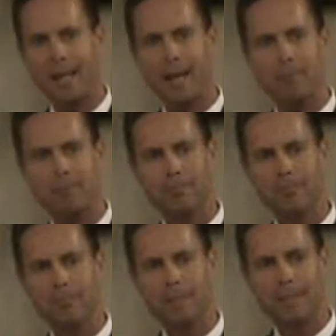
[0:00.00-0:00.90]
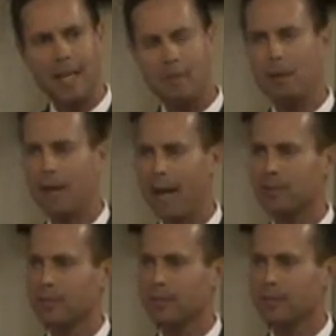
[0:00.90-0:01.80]
up to
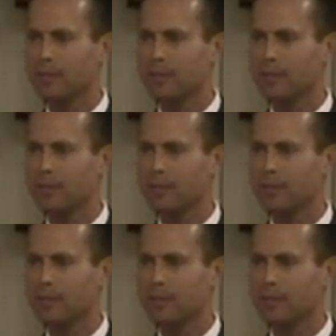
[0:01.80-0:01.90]
Democrats,